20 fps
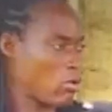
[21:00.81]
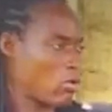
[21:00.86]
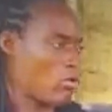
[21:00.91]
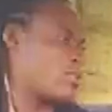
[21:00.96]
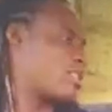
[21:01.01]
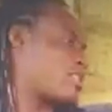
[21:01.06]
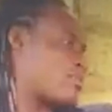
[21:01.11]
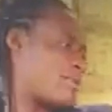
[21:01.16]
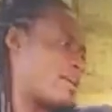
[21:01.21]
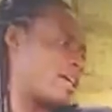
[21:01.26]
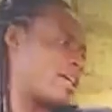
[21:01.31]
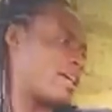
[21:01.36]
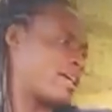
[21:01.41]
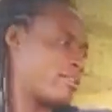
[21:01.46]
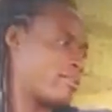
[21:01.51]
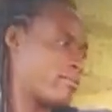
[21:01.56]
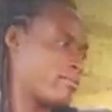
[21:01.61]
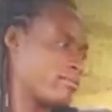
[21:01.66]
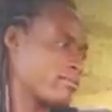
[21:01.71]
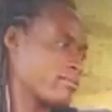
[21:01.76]
O nti mi ye.
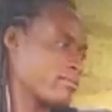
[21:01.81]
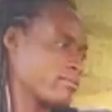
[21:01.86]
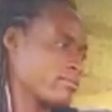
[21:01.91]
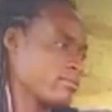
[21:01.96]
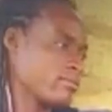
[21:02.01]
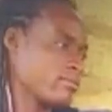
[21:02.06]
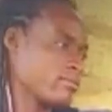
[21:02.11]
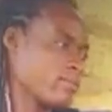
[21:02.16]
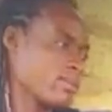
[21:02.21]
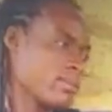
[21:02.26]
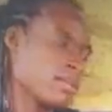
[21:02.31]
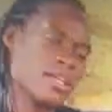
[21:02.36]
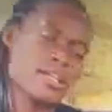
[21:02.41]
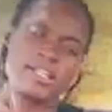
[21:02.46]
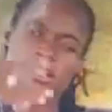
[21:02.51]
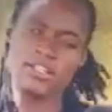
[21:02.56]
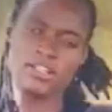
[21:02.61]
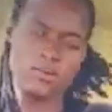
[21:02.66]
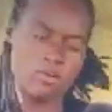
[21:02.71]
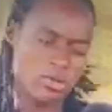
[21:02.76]

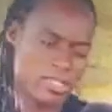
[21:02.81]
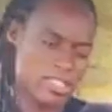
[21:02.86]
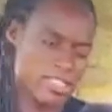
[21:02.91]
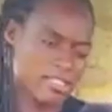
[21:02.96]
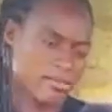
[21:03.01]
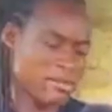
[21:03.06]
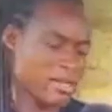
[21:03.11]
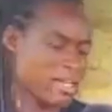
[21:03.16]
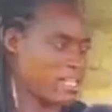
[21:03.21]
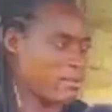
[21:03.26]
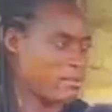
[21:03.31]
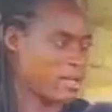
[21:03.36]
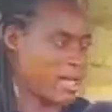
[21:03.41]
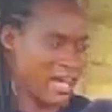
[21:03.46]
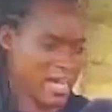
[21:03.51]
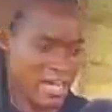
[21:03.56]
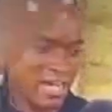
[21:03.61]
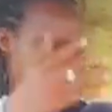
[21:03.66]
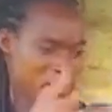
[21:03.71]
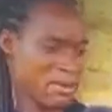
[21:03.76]
So what is my name?
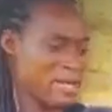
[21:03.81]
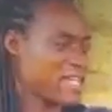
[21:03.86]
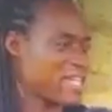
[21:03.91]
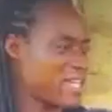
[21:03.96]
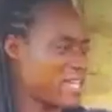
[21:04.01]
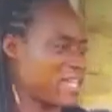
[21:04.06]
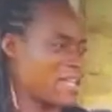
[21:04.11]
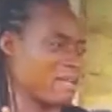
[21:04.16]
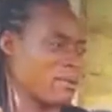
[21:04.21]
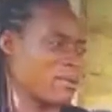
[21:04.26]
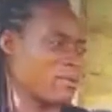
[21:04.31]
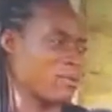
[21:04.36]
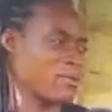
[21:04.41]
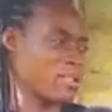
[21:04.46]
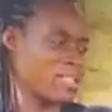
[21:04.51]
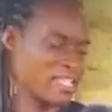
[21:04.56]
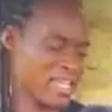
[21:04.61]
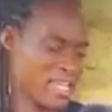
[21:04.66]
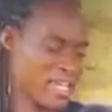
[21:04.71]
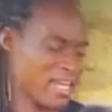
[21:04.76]
Aha ba ni ye na na
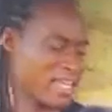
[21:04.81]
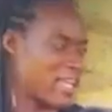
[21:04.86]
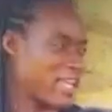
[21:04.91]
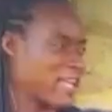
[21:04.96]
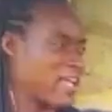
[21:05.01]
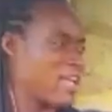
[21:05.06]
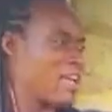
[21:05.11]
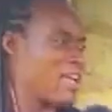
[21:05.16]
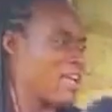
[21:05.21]
mwumori sayari ye.